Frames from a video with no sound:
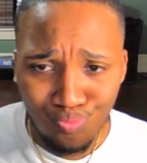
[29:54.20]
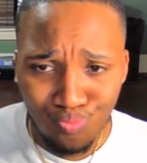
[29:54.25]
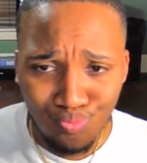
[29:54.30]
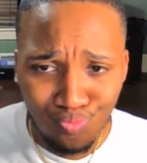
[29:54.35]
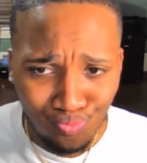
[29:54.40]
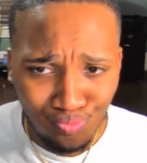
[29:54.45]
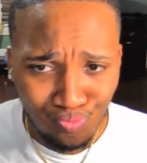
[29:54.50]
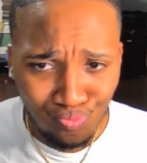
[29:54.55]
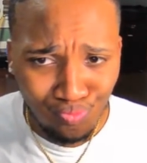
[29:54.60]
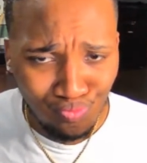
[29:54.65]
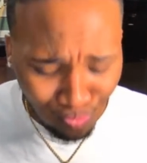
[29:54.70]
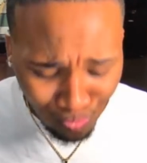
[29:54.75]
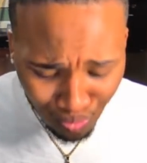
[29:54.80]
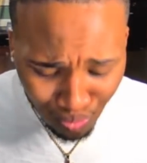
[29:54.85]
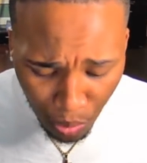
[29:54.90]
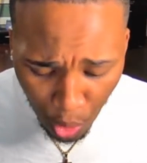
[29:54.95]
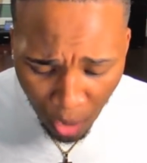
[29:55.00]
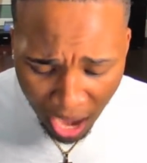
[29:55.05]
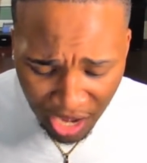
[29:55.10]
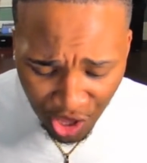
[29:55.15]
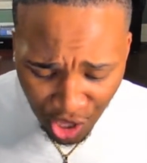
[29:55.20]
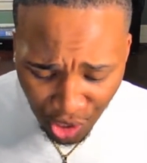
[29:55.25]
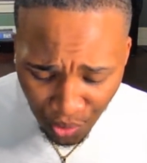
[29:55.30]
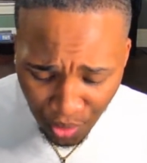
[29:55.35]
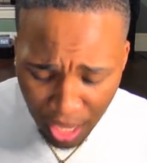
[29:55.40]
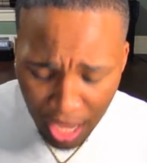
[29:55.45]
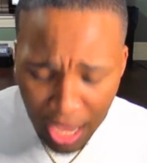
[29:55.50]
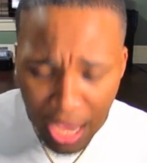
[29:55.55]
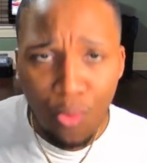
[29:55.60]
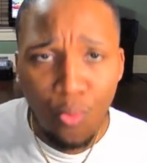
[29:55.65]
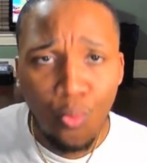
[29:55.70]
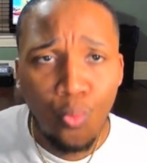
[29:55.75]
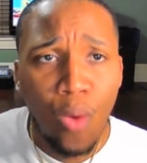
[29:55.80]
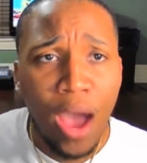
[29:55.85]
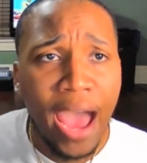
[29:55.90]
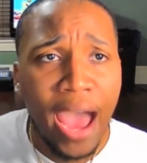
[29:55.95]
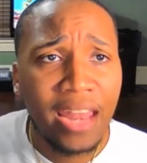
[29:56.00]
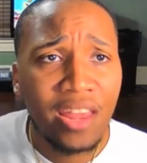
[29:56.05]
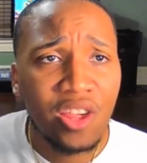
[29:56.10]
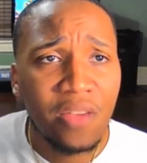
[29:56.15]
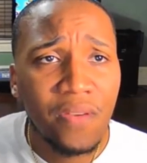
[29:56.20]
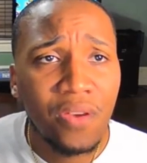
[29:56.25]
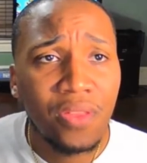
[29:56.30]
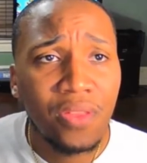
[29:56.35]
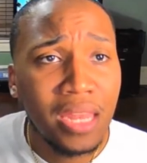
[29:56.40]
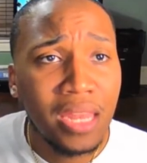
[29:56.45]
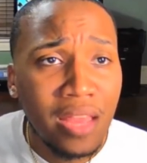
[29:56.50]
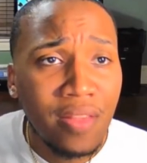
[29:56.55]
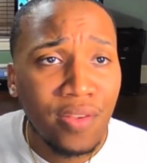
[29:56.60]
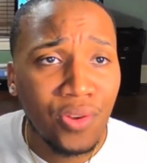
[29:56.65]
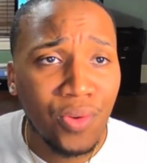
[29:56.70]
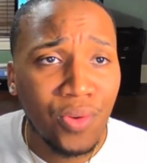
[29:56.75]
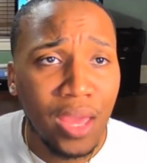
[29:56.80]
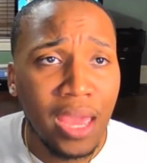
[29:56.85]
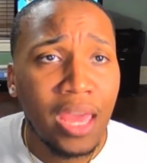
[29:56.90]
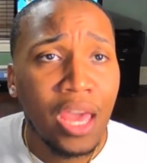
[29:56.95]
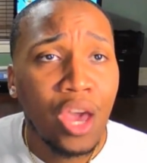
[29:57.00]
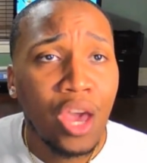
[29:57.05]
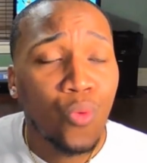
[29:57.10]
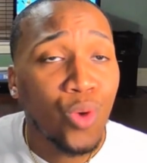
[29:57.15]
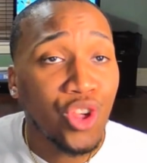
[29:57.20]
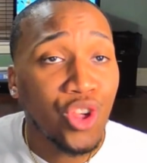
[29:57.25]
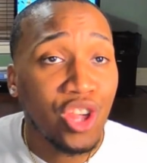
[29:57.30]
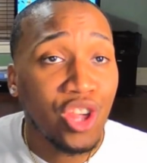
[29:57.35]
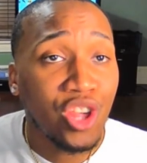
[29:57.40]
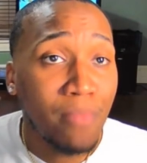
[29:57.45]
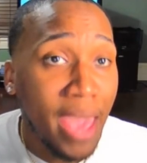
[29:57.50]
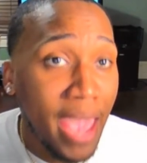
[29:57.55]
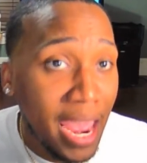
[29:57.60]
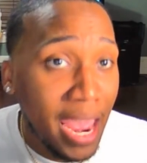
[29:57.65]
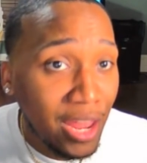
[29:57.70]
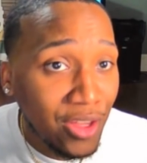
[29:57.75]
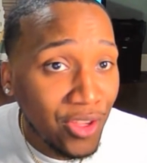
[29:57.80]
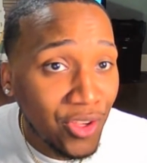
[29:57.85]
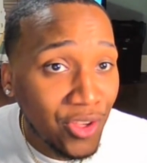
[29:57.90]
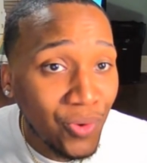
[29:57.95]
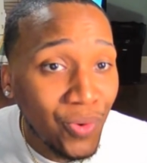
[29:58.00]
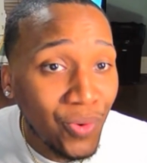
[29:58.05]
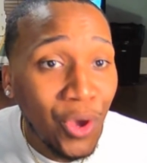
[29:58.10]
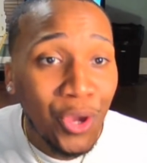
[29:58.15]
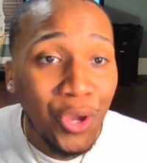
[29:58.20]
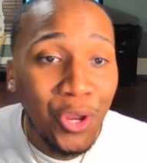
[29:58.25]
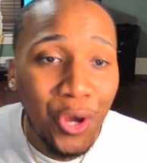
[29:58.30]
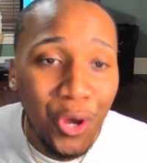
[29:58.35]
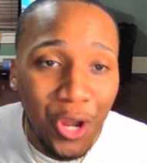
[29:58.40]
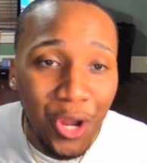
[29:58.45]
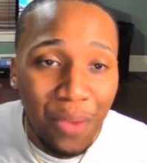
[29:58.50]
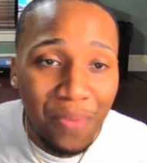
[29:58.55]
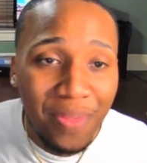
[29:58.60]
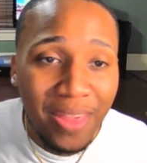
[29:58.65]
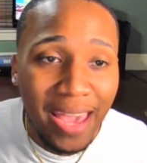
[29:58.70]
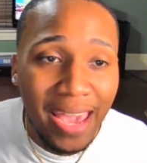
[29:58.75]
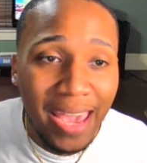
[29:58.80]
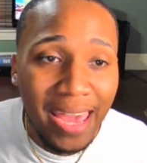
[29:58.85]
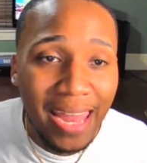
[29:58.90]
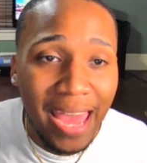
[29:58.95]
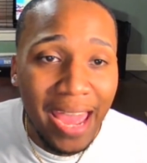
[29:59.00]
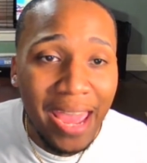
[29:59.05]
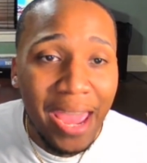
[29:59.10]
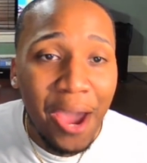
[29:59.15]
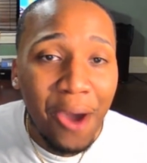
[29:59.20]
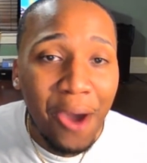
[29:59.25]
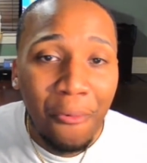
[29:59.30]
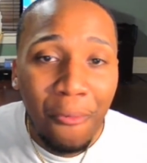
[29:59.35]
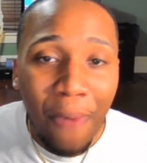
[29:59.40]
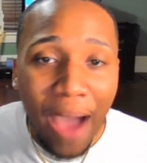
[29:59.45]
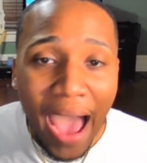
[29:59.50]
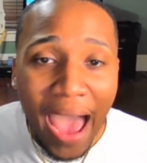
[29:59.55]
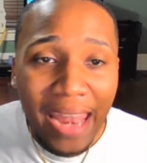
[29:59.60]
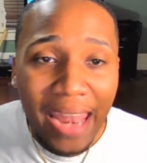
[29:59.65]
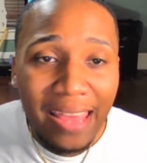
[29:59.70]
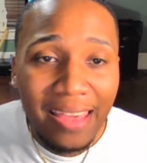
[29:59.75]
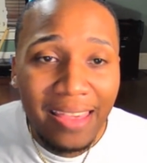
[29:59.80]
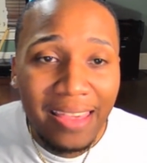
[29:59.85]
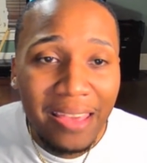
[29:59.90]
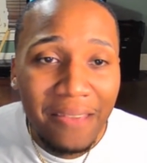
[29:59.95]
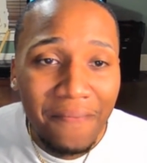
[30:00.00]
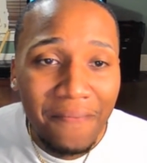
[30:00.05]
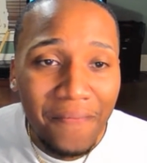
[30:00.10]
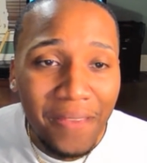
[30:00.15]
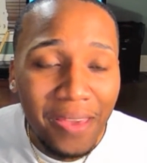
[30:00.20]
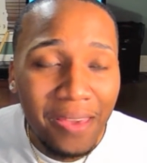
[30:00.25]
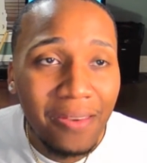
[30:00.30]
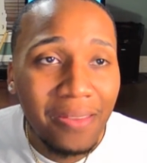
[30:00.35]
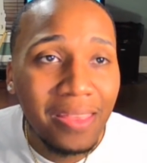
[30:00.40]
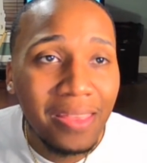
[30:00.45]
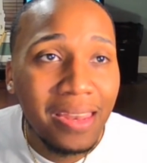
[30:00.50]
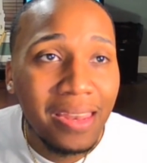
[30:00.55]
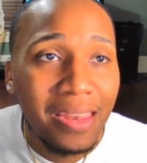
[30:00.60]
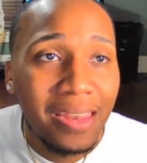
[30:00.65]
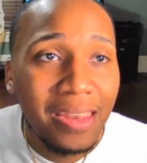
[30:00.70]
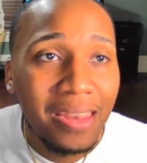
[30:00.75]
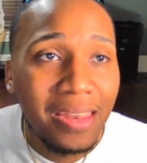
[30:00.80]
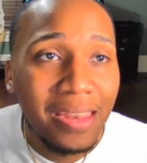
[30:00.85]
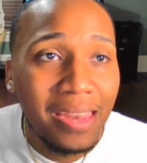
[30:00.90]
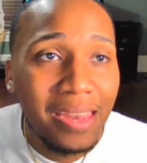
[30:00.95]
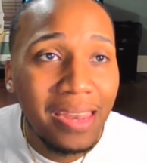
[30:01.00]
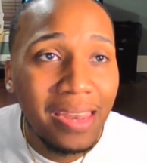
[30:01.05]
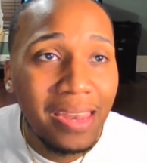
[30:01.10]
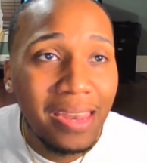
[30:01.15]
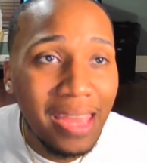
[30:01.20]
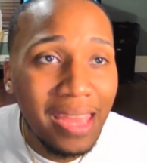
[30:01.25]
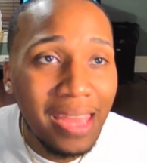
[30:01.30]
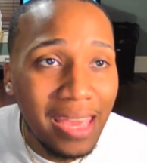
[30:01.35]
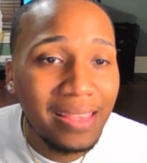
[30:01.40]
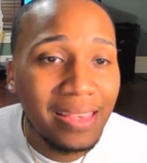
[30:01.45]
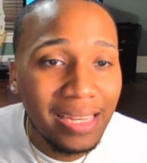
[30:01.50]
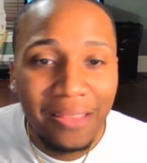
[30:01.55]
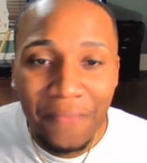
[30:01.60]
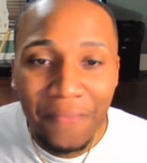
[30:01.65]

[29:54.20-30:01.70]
why did she do that? Why did she feel the need to do that? Was she mad at you? You know what I'm saying? Like why did she feel the need to delete the